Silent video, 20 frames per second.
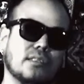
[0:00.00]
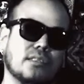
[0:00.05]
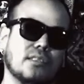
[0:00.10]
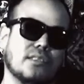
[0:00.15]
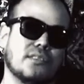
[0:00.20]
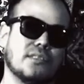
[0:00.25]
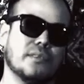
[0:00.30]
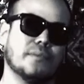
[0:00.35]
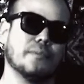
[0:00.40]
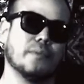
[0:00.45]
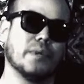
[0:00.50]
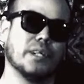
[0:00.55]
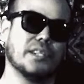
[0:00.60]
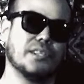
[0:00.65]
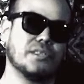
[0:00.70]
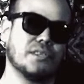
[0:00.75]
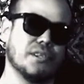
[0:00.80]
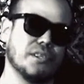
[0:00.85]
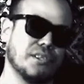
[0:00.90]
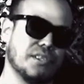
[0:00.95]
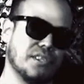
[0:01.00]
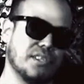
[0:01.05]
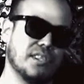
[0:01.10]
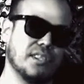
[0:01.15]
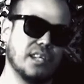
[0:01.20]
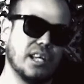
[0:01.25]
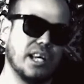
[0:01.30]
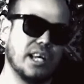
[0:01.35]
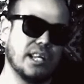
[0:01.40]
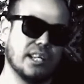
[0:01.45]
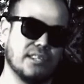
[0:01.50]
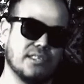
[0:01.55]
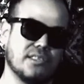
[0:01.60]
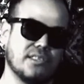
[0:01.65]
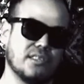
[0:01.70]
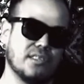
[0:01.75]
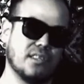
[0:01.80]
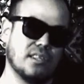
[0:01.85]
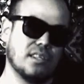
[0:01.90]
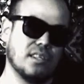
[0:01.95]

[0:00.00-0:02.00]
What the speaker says: some research says